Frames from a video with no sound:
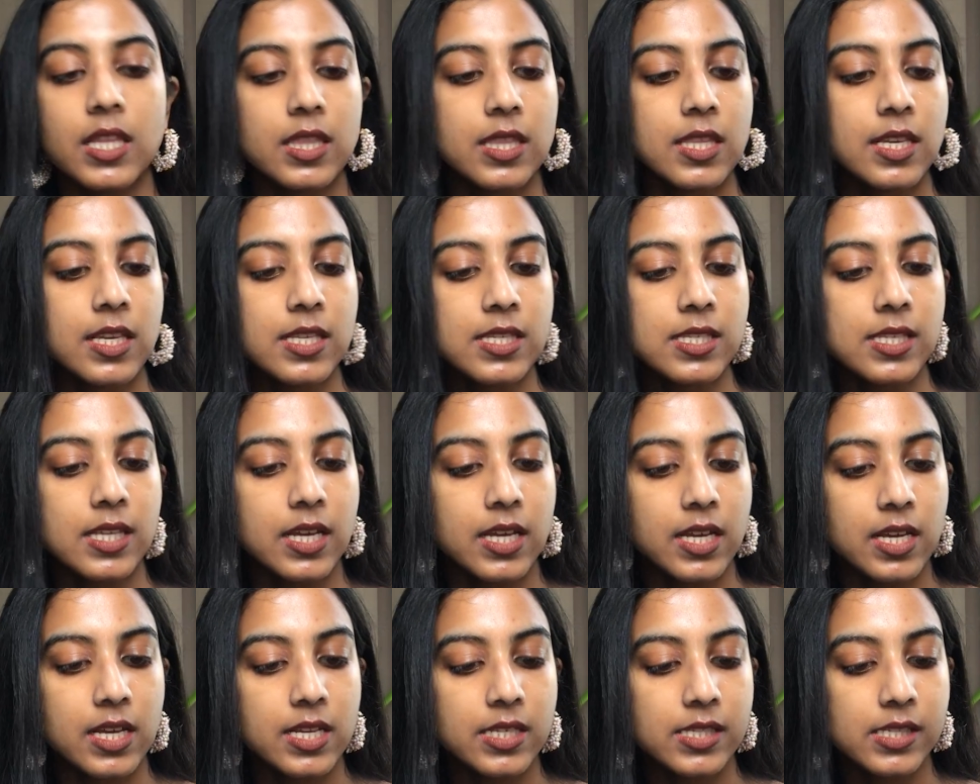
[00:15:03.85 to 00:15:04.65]
This
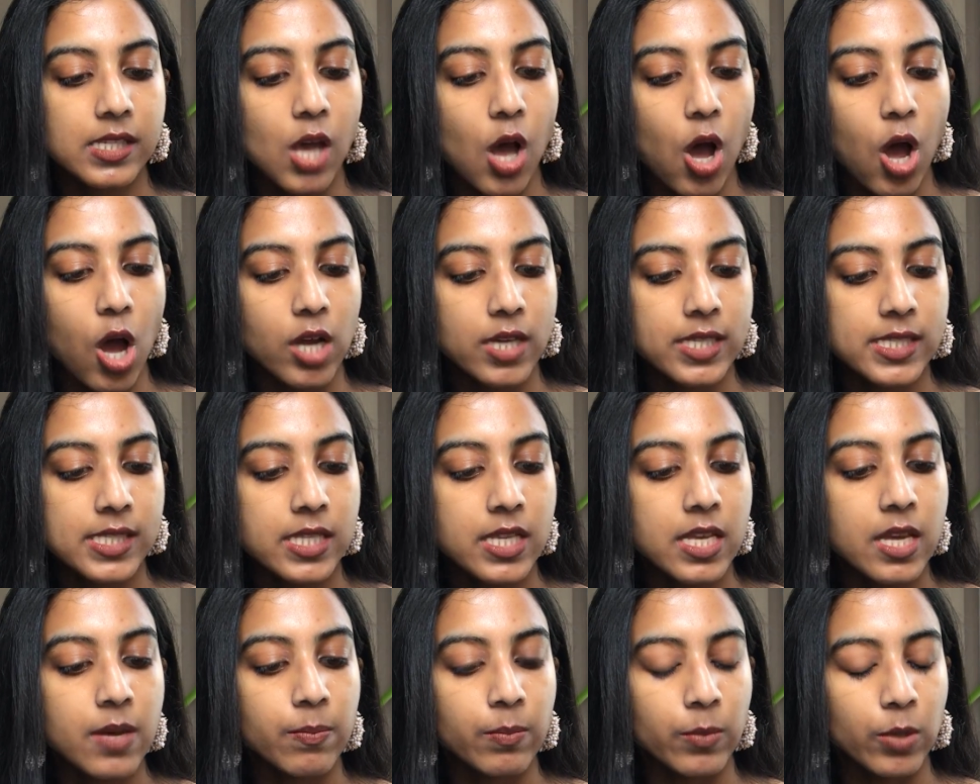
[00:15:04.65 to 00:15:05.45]
is
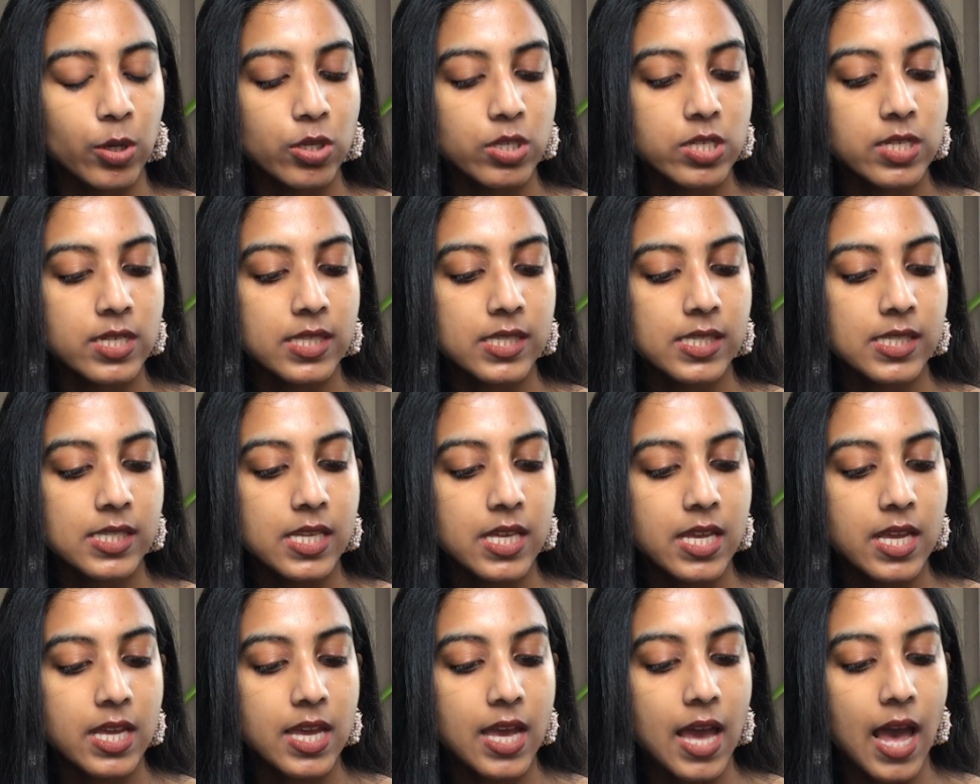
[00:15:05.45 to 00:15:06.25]
Oxy
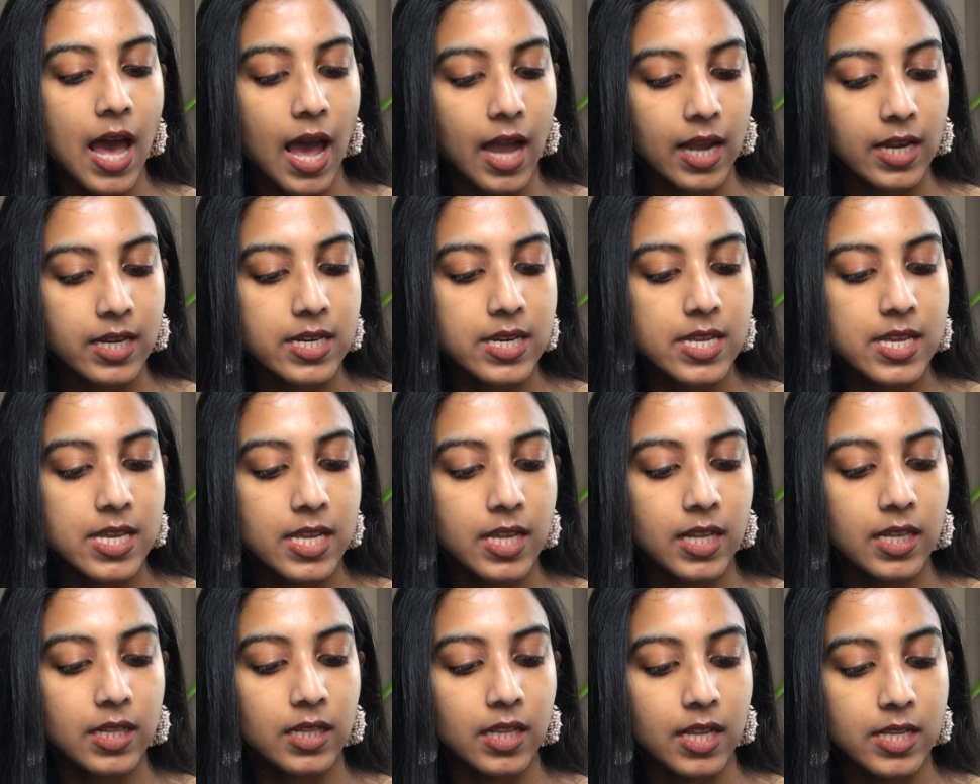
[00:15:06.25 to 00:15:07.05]
Emergency
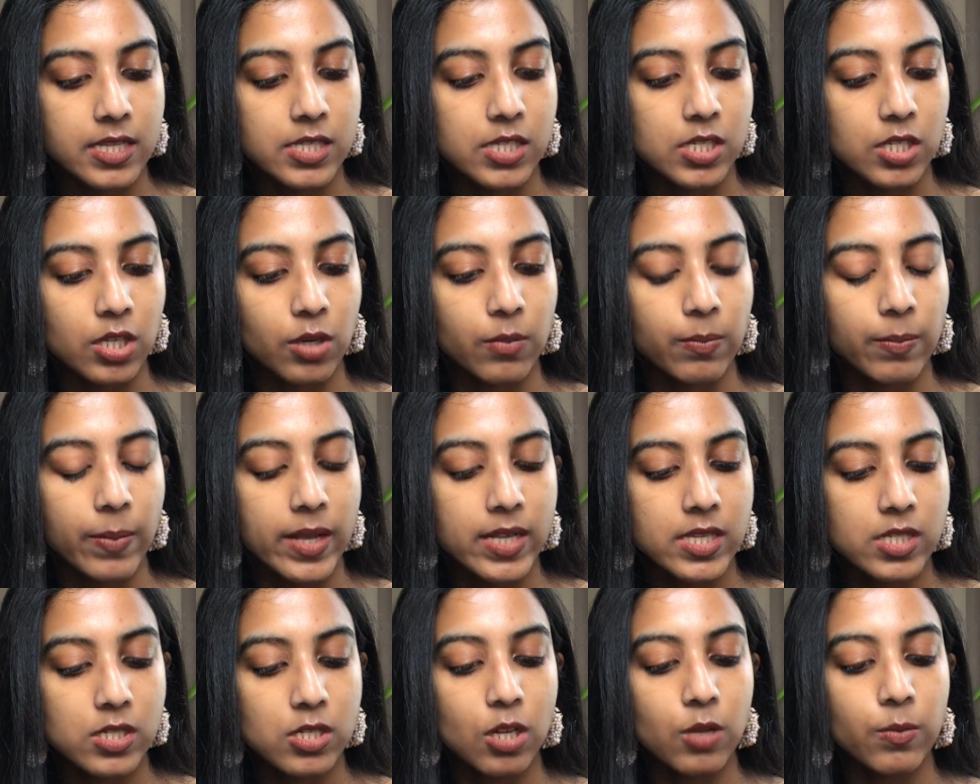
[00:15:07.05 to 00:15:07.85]
Acne Cleanser,
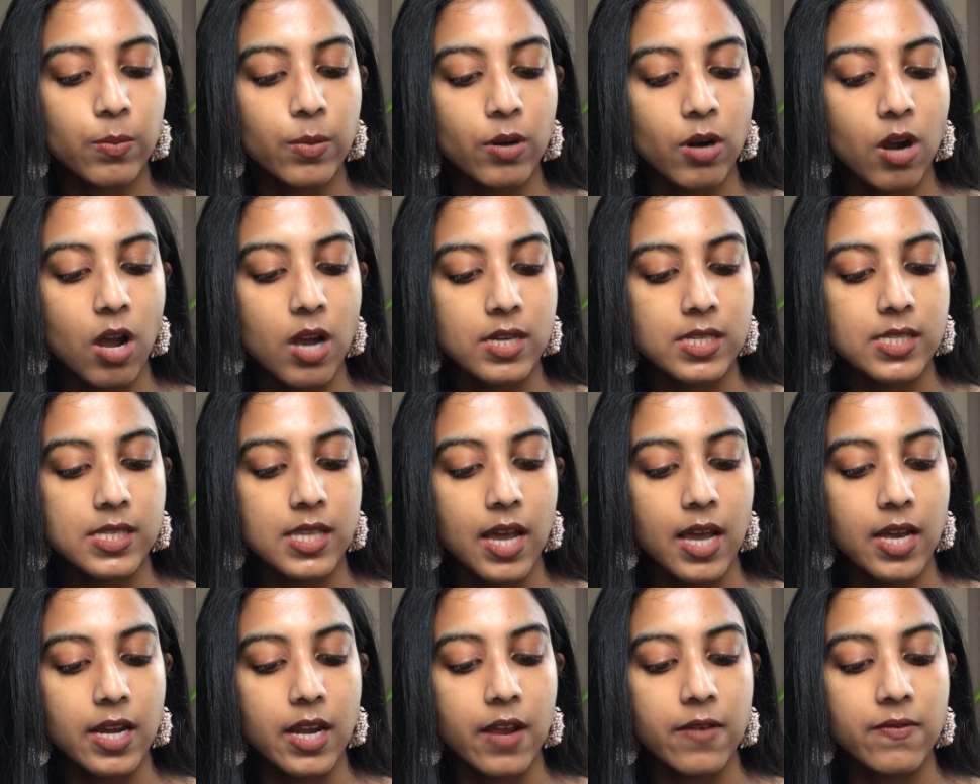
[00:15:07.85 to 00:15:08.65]
Benzoyl
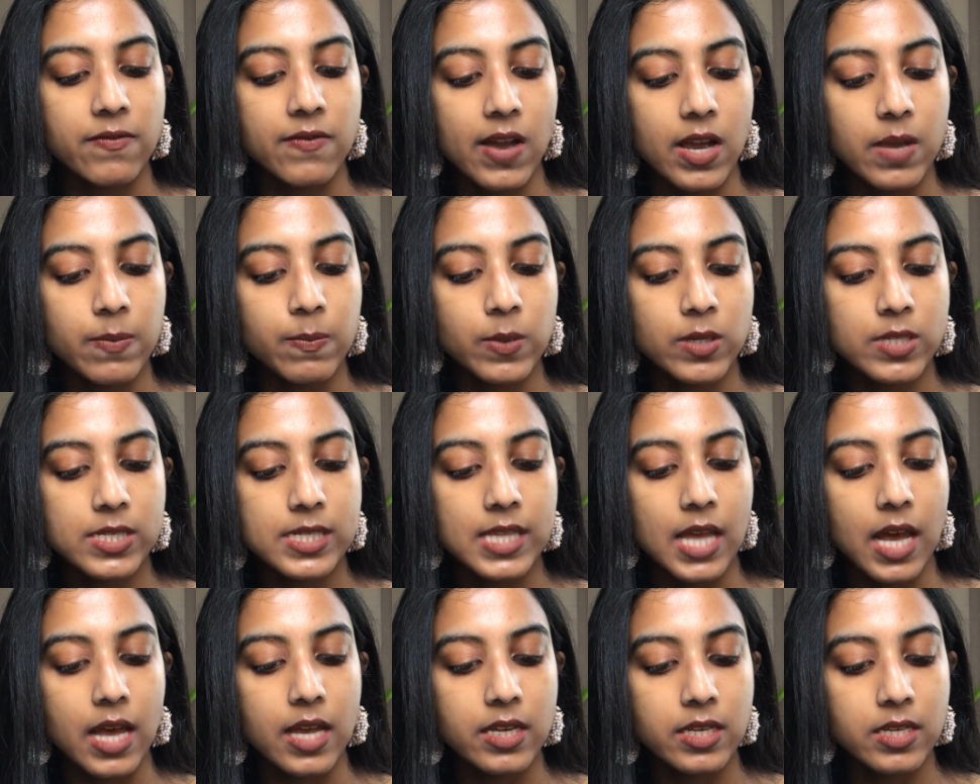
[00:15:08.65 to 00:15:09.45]
Peroxide at
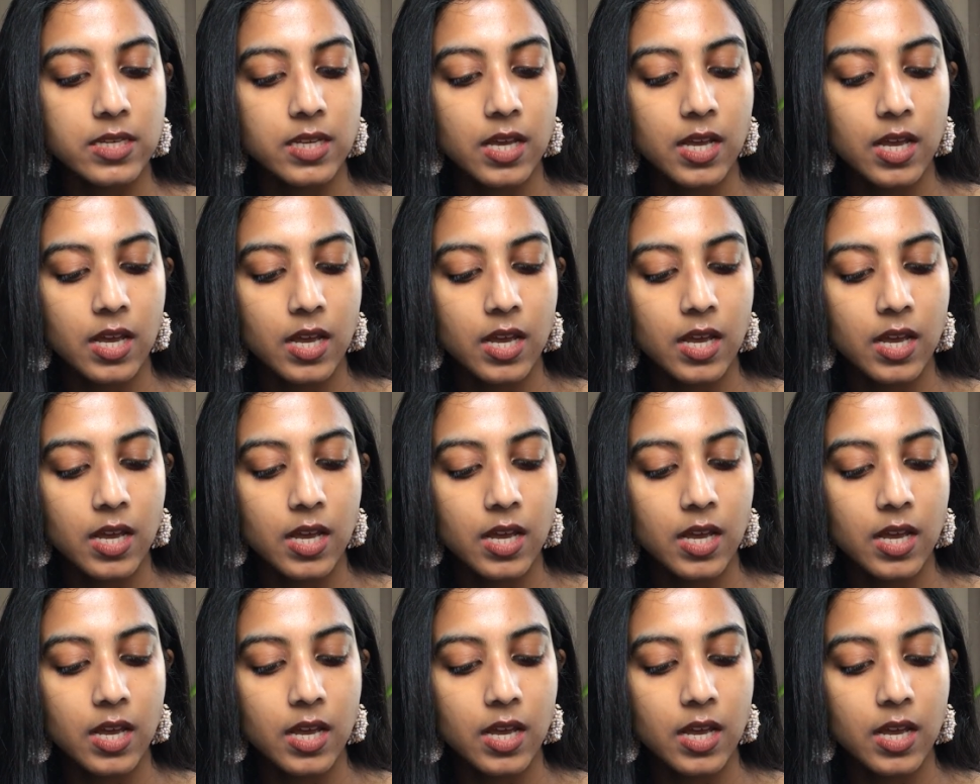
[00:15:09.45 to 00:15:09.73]
5%.